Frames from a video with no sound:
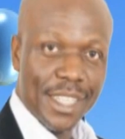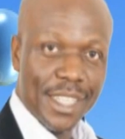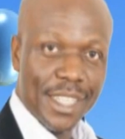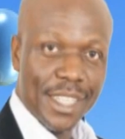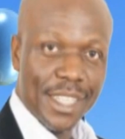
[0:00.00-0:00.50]

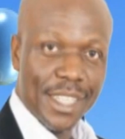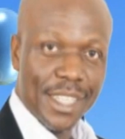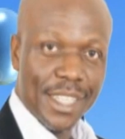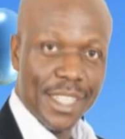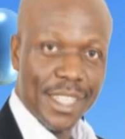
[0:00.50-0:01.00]

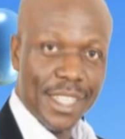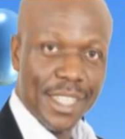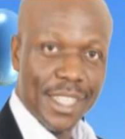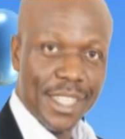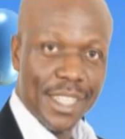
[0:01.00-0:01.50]

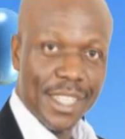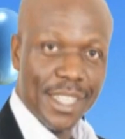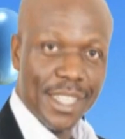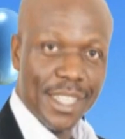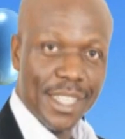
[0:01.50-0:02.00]

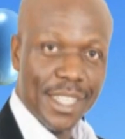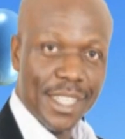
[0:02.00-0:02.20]
No one is speaking in this clip.